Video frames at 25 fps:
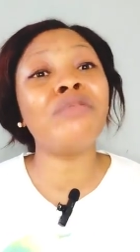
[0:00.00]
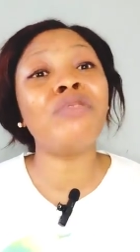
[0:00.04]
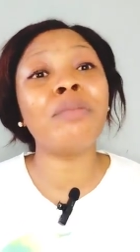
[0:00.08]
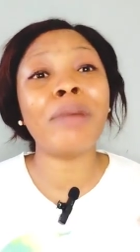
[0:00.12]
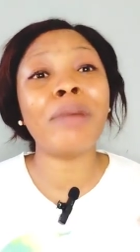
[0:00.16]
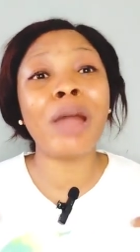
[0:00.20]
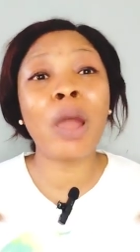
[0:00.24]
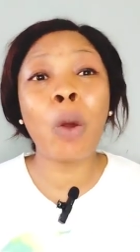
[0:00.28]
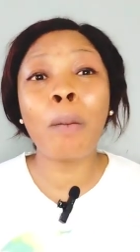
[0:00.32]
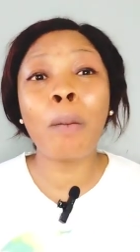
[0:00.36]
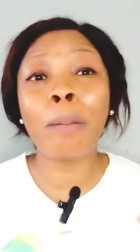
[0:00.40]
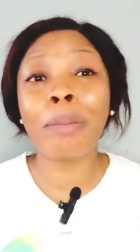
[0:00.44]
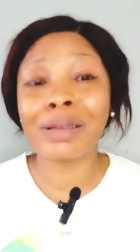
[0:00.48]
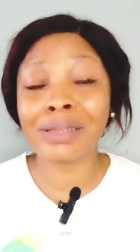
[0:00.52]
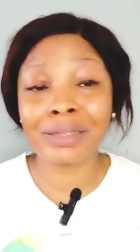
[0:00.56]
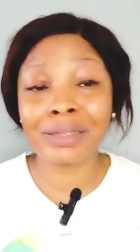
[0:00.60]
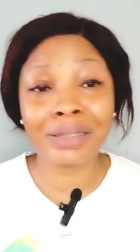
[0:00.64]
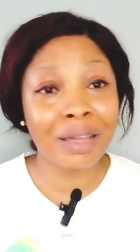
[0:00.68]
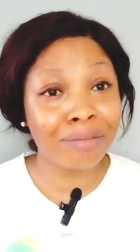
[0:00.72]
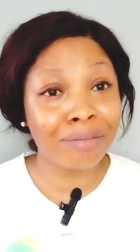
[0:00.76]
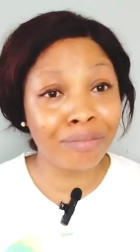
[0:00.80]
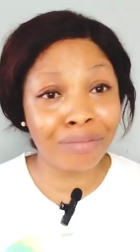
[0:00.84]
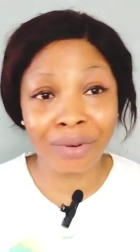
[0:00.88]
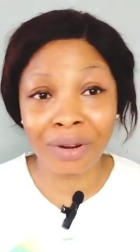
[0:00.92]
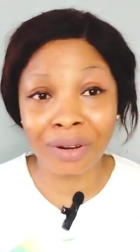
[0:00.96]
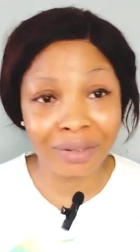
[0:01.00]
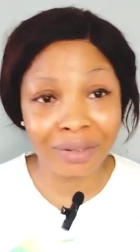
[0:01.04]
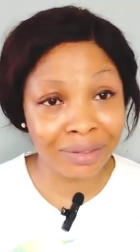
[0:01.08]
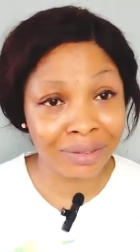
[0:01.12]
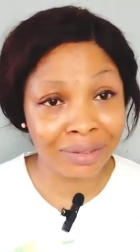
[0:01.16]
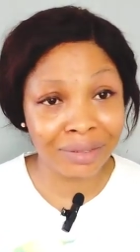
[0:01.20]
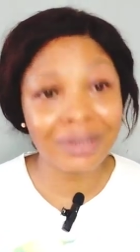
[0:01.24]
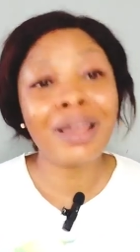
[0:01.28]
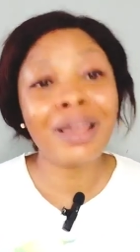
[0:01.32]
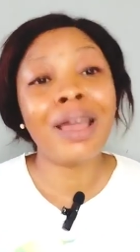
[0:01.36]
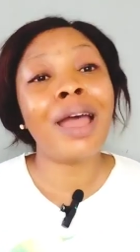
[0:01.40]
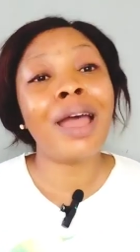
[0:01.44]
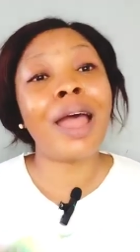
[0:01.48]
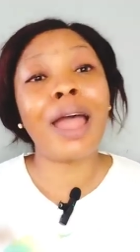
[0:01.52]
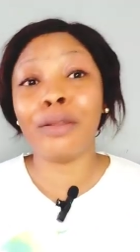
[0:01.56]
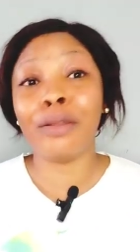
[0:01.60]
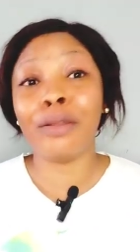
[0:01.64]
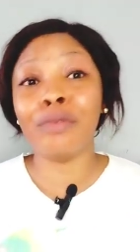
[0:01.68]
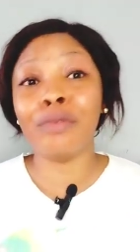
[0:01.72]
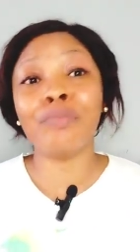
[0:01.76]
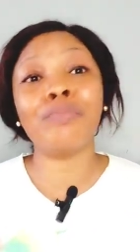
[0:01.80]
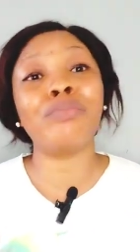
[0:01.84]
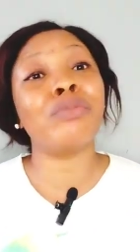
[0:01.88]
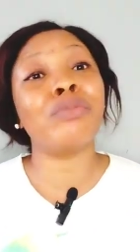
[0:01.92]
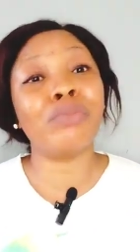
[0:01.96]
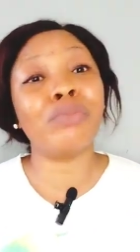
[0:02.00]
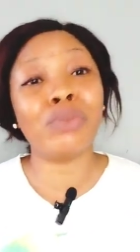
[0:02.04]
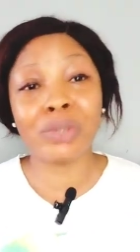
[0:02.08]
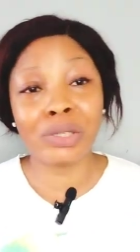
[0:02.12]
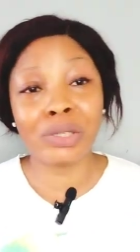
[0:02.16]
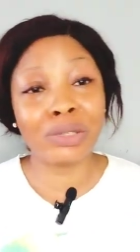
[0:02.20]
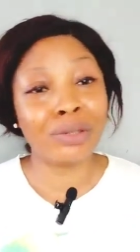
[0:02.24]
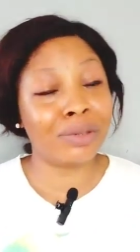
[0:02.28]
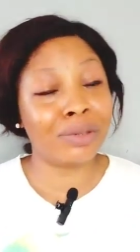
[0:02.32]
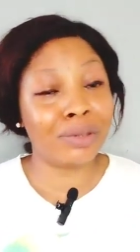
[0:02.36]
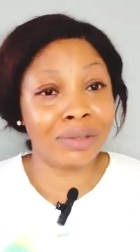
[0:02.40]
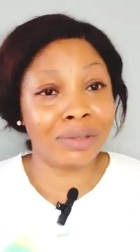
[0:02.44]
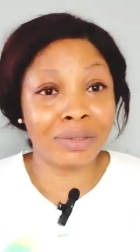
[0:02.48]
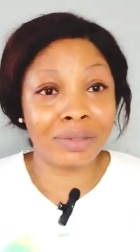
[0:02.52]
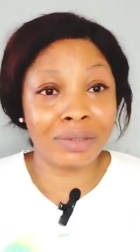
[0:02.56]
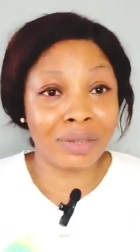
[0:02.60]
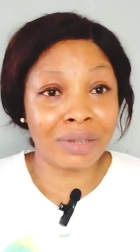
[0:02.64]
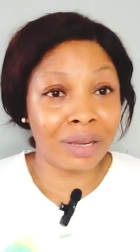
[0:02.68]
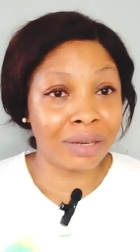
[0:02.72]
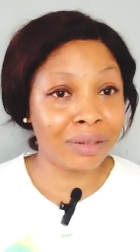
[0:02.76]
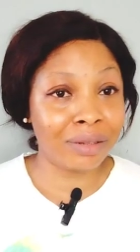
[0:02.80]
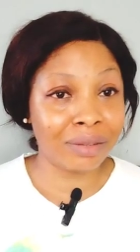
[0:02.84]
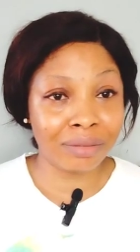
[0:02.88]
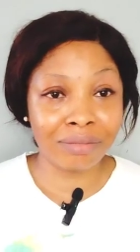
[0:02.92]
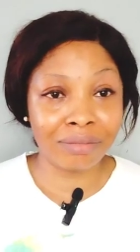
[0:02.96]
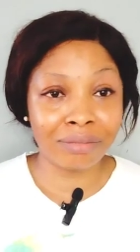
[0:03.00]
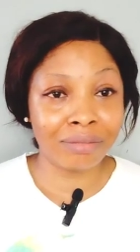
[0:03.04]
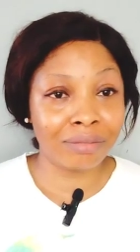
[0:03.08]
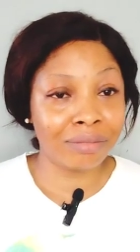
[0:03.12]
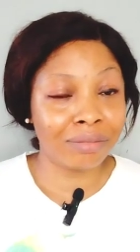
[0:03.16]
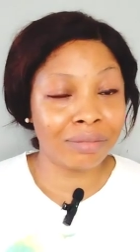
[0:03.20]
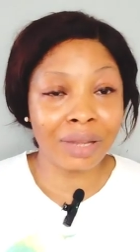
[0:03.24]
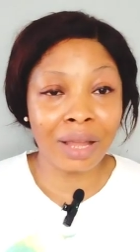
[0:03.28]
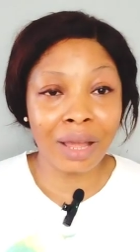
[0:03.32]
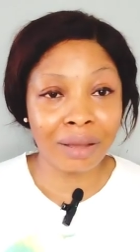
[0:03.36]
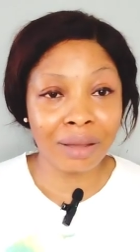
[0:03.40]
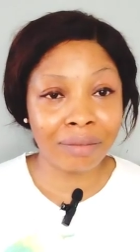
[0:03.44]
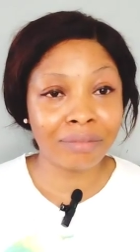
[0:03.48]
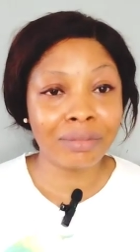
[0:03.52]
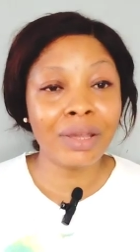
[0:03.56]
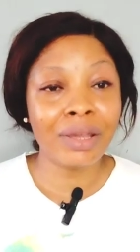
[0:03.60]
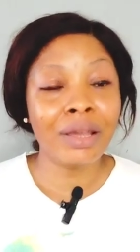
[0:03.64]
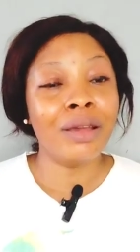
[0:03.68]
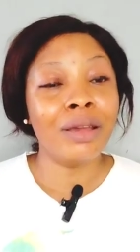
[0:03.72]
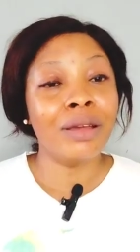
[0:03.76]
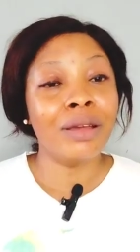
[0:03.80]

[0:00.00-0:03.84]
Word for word: Even my own personal brand, I don't promote it on this channel. Wow.